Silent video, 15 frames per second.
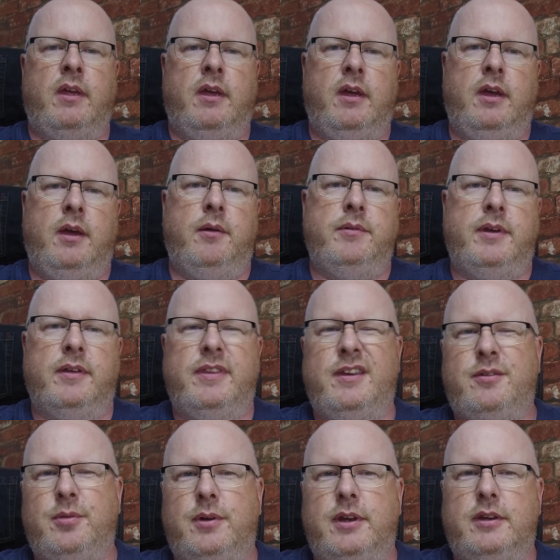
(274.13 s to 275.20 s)
Now
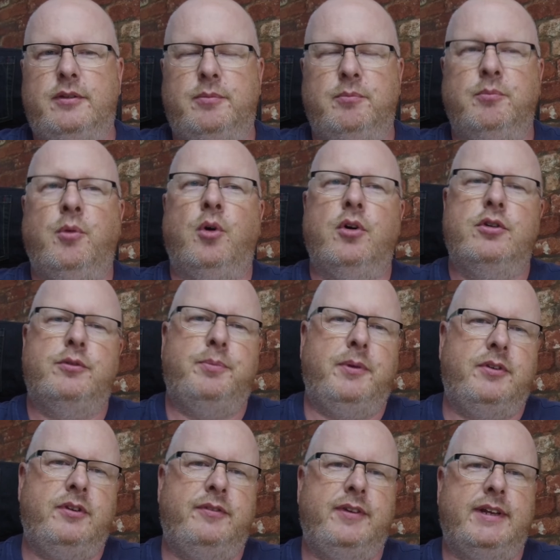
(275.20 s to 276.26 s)
this one is more
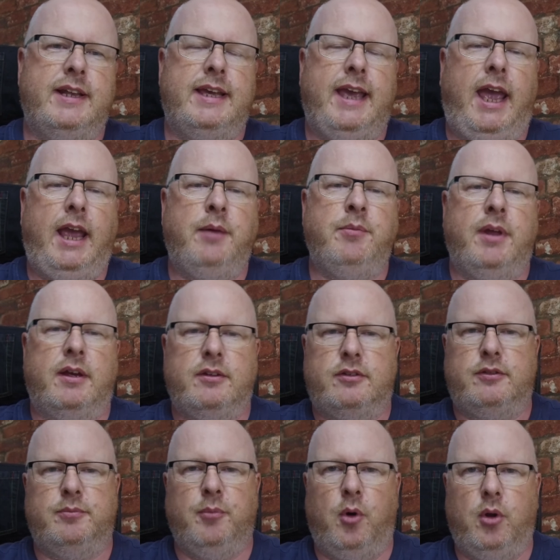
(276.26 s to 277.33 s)
specifically aimed at
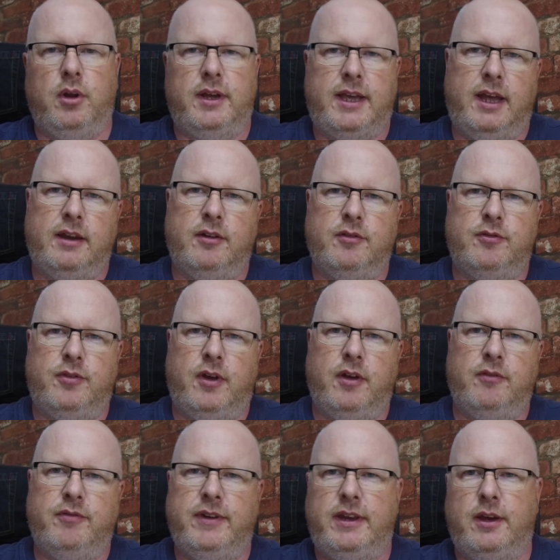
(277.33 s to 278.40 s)
smaller kind of
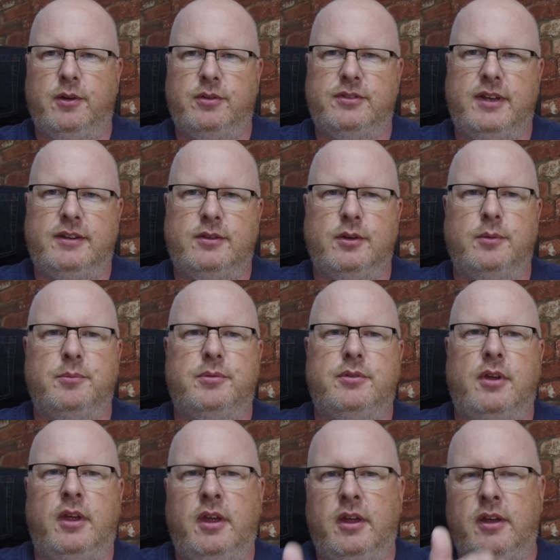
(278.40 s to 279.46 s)
video
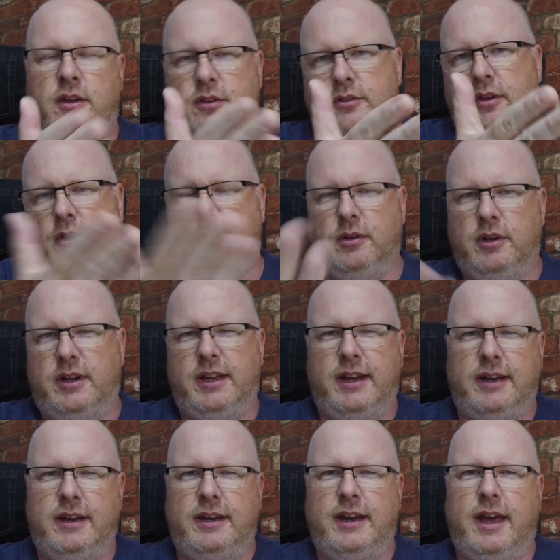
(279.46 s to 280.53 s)
setups. So looking
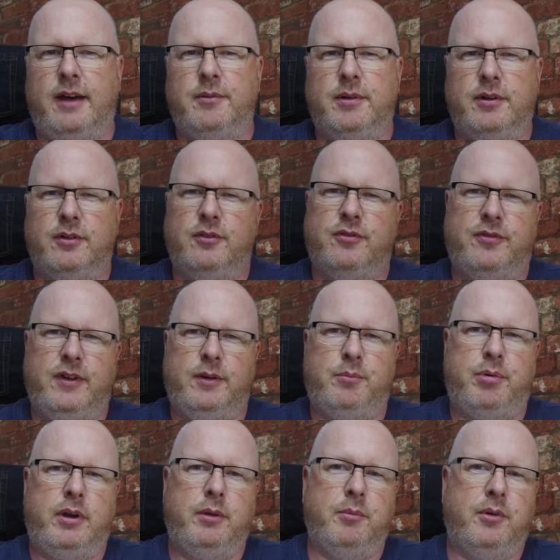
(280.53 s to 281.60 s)
at it now, it'll fit
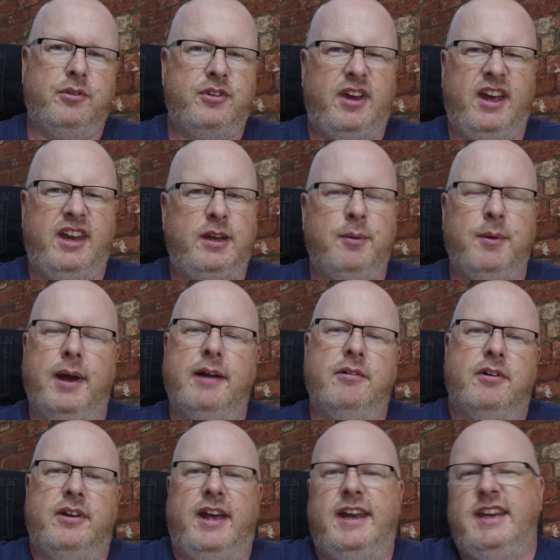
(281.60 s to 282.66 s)
pretty much anywhere
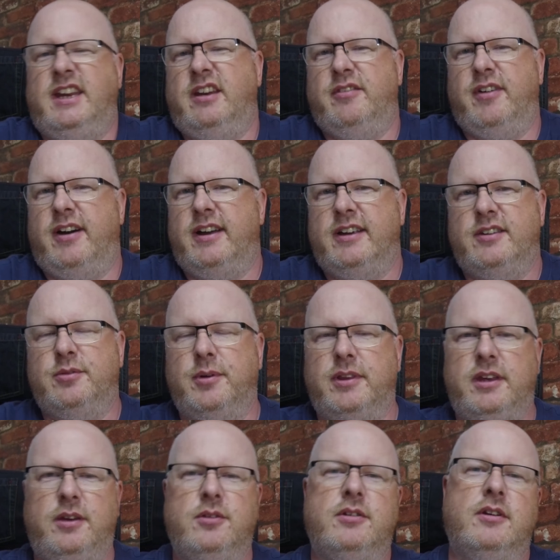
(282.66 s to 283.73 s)
on any device, whether
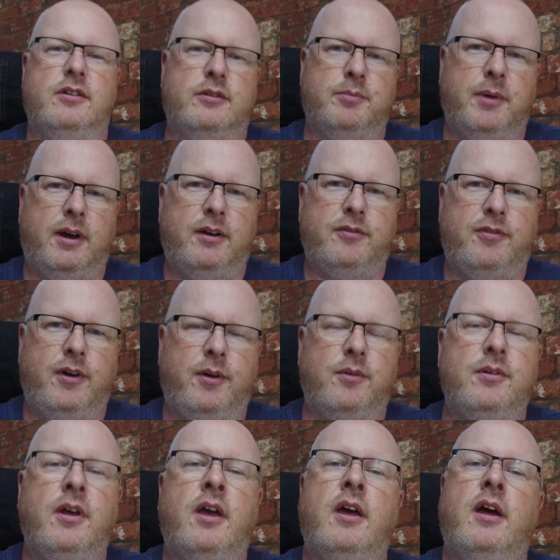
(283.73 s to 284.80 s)
you're using a
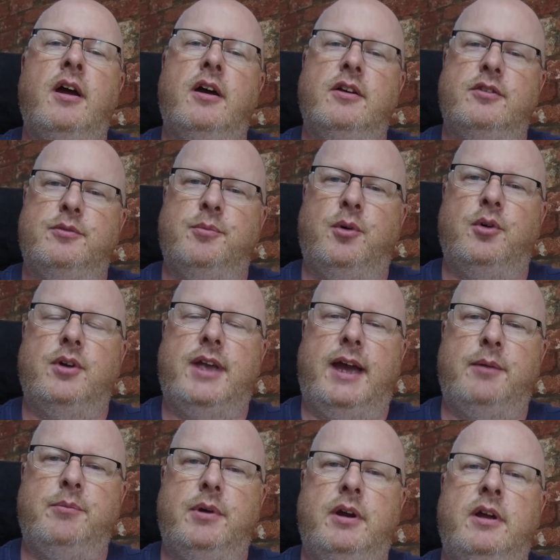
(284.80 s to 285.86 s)
smartphone, a small
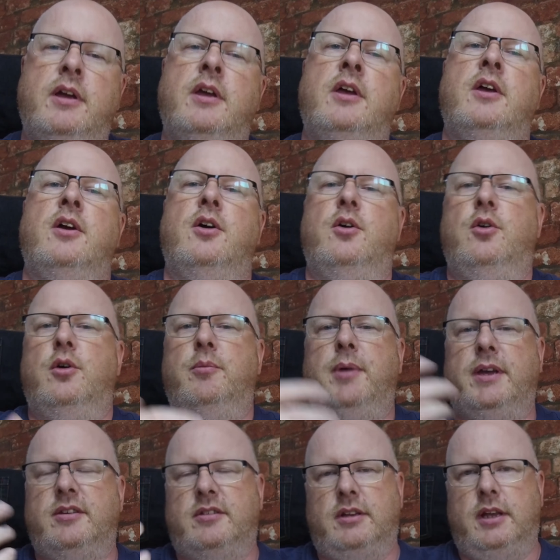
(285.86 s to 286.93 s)
camera, or
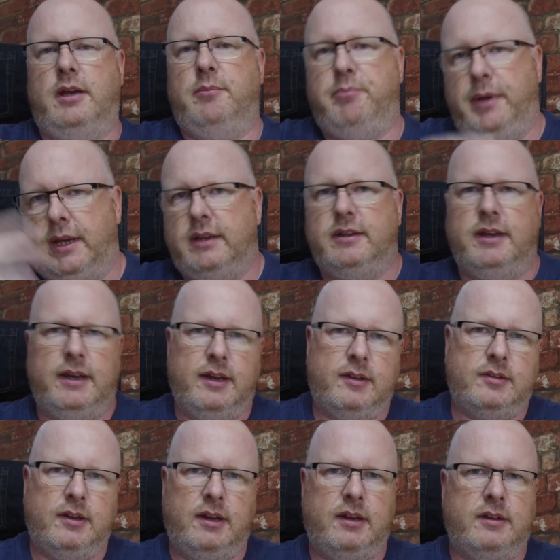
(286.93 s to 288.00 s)
basically a big
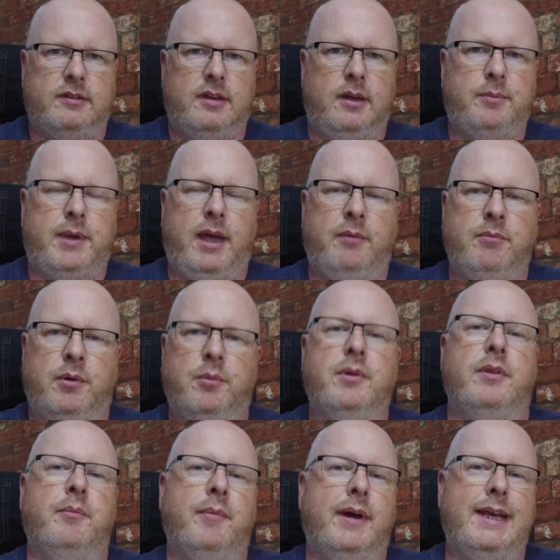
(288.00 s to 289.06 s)
DSLR type camera with
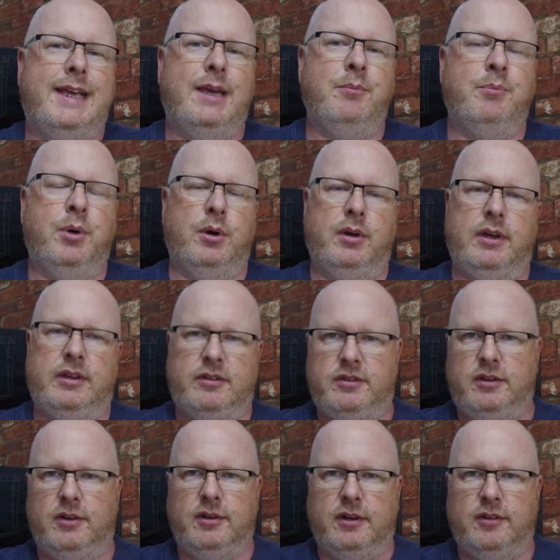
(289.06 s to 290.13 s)
a mic input. It's
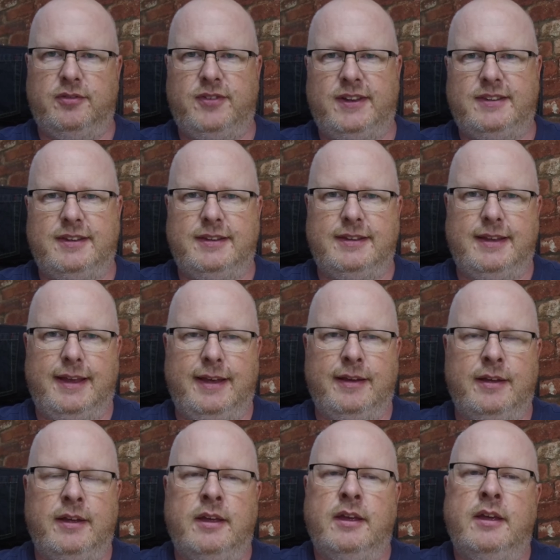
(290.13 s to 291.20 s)
still going to fit in there.
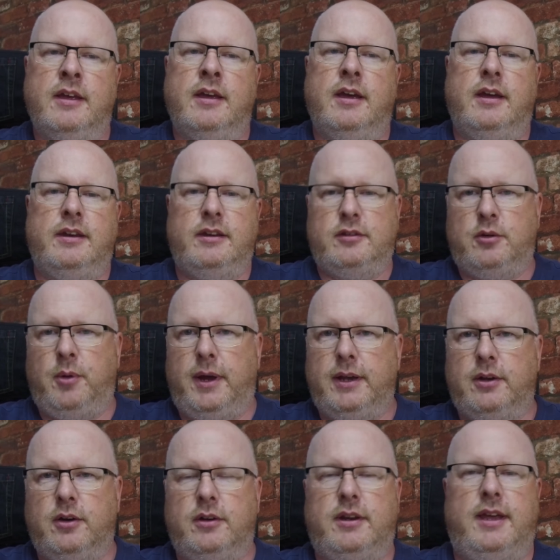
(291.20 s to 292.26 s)
And it's quite
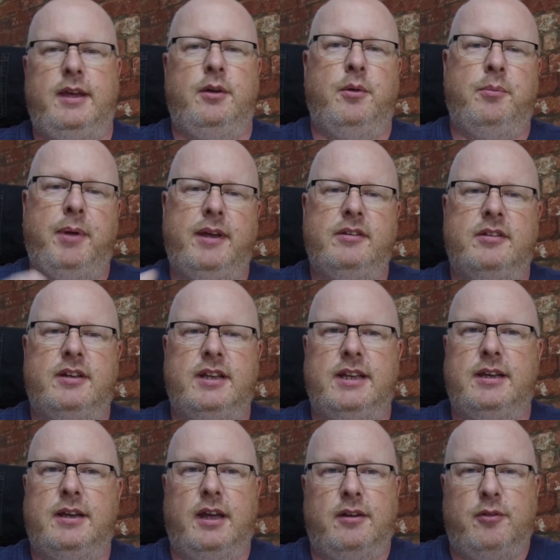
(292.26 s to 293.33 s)
good. It'll
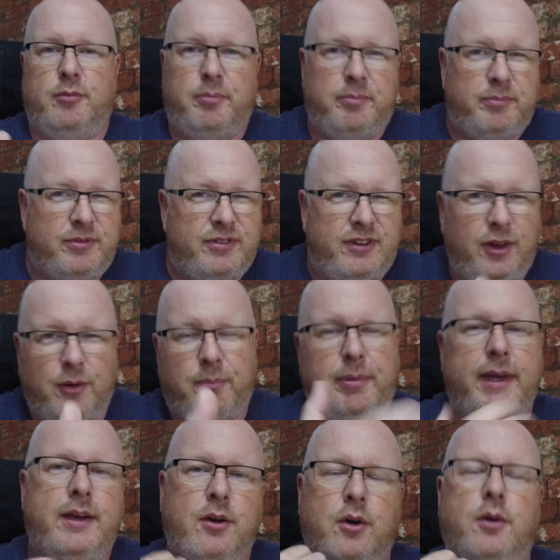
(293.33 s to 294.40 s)
basically kind of still
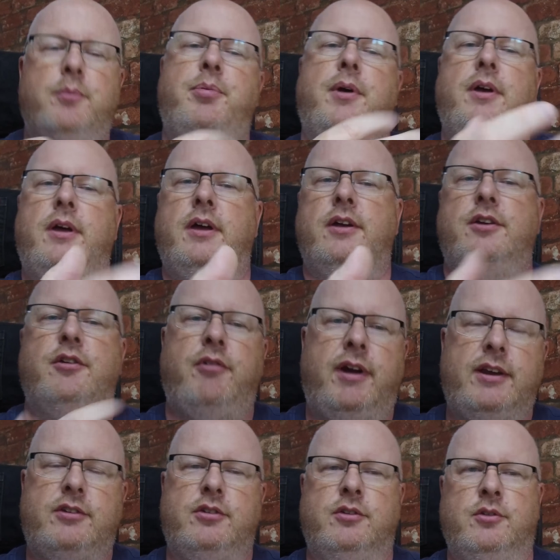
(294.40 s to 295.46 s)
pick up
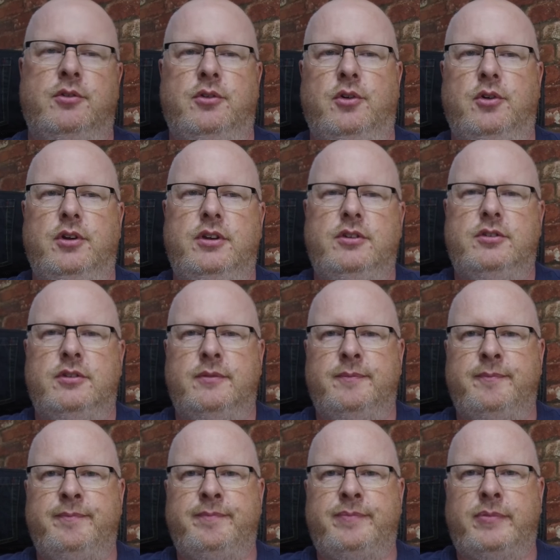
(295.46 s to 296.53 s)
directional noise.
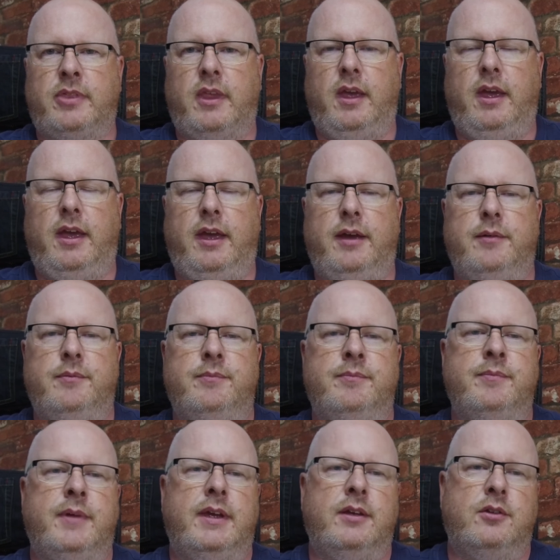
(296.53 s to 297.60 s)

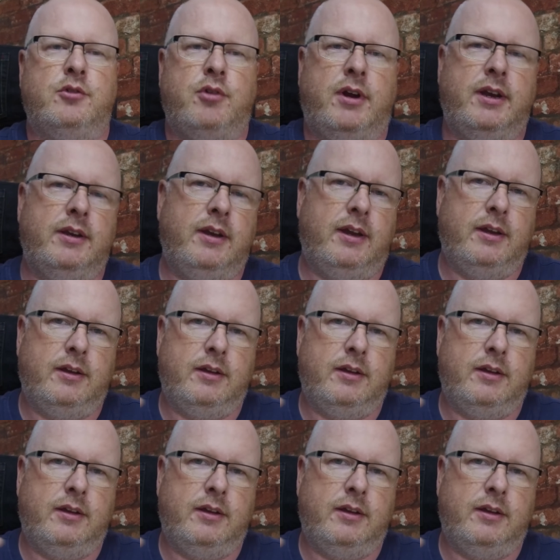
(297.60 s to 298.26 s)
It'll try and